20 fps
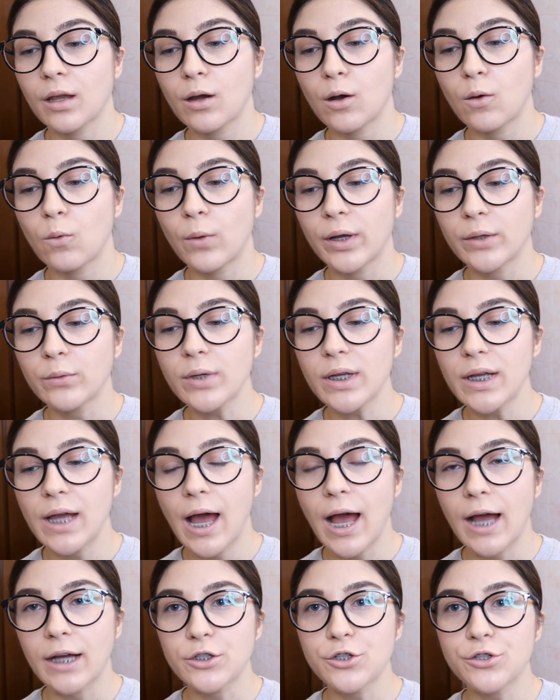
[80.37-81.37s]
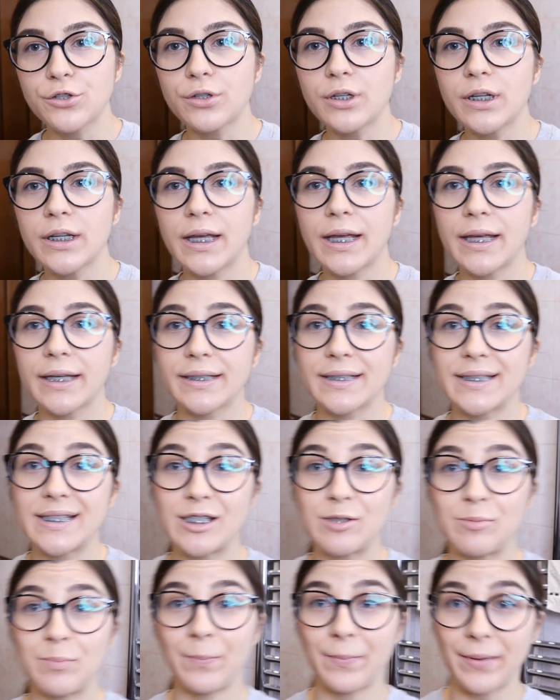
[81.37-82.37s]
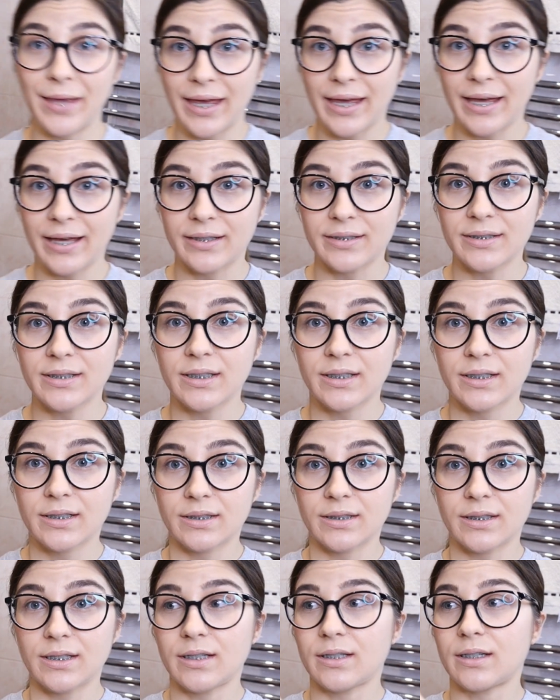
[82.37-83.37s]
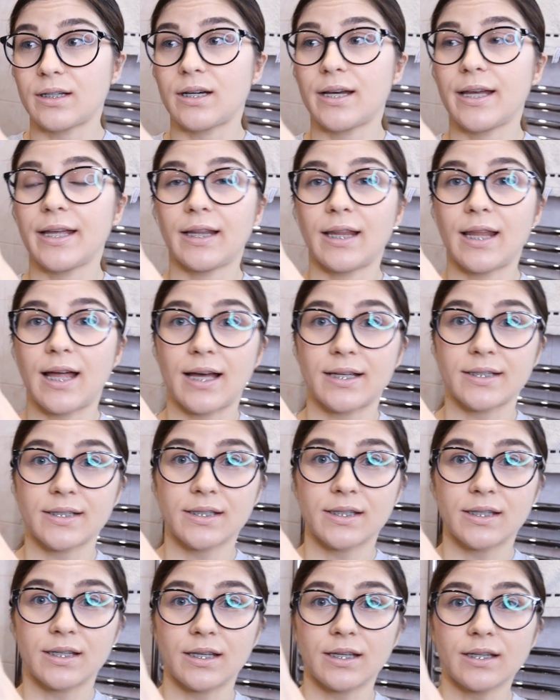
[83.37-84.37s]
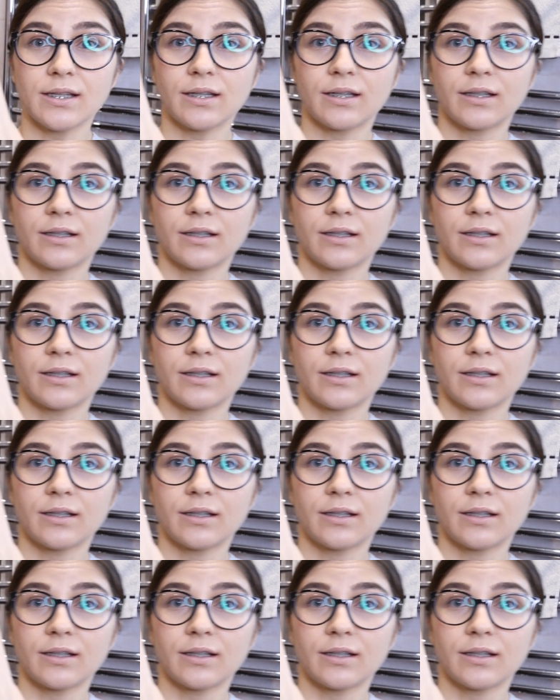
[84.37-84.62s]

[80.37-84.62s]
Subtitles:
When we actually expand the elastic